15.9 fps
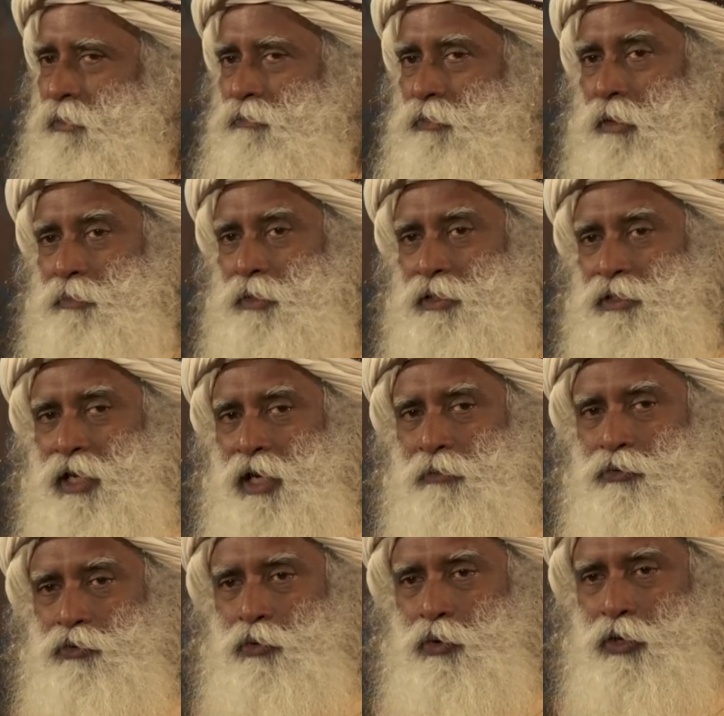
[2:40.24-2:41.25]
from the
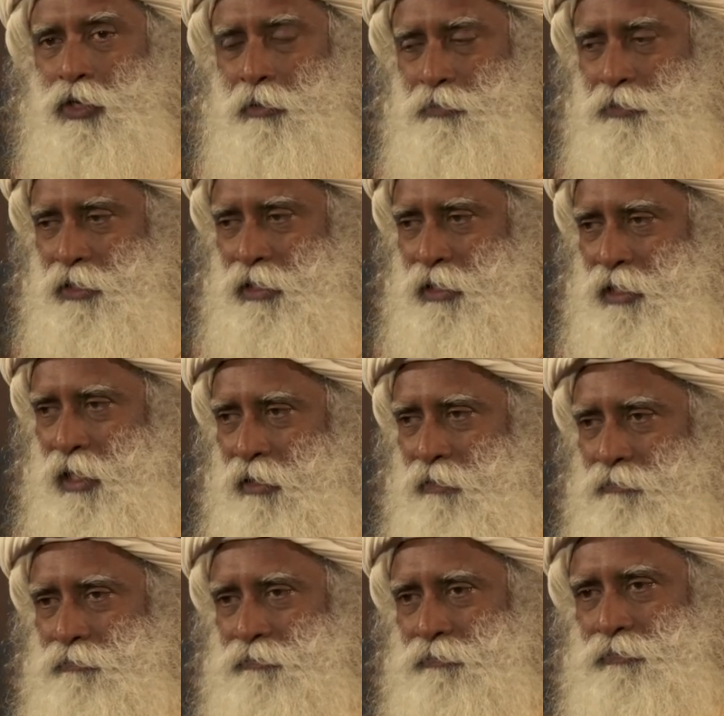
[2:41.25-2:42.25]
time you woke up till now,